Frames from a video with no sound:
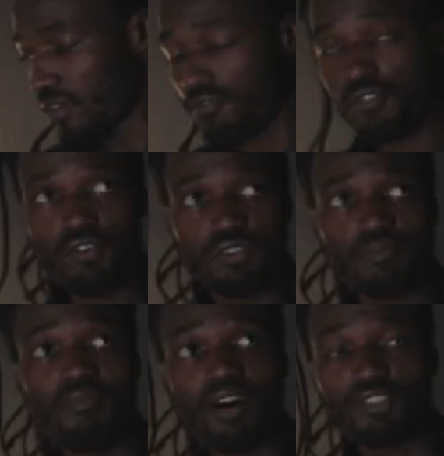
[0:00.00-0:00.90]
the rod
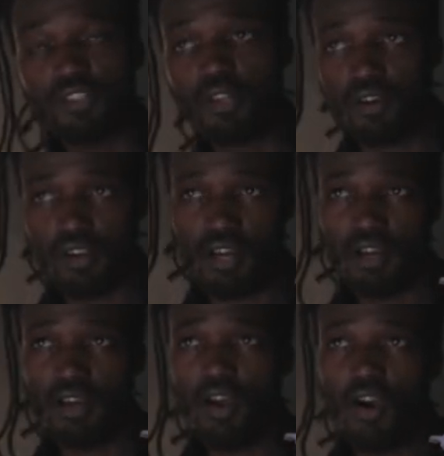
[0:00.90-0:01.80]
much longer
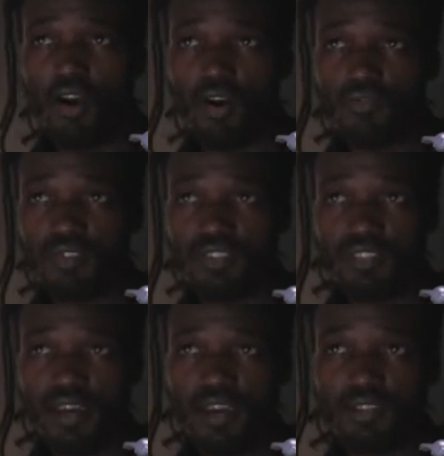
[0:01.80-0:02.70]
on the
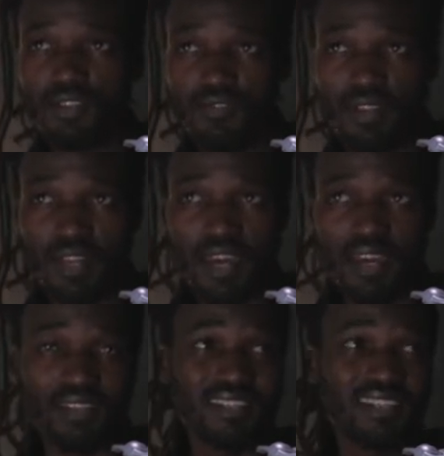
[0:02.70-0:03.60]
side of the
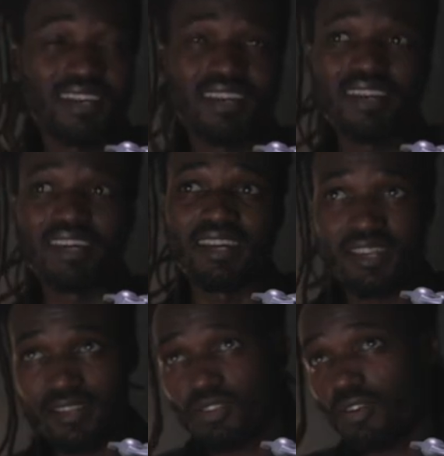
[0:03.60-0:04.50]
light, it
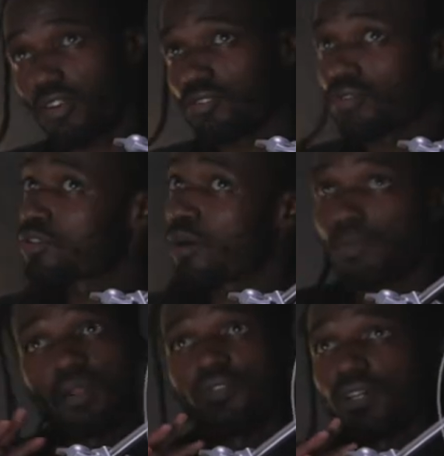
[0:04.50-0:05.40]
is going to topple
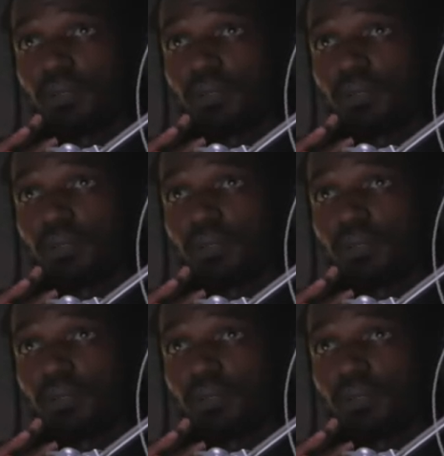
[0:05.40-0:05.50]
over.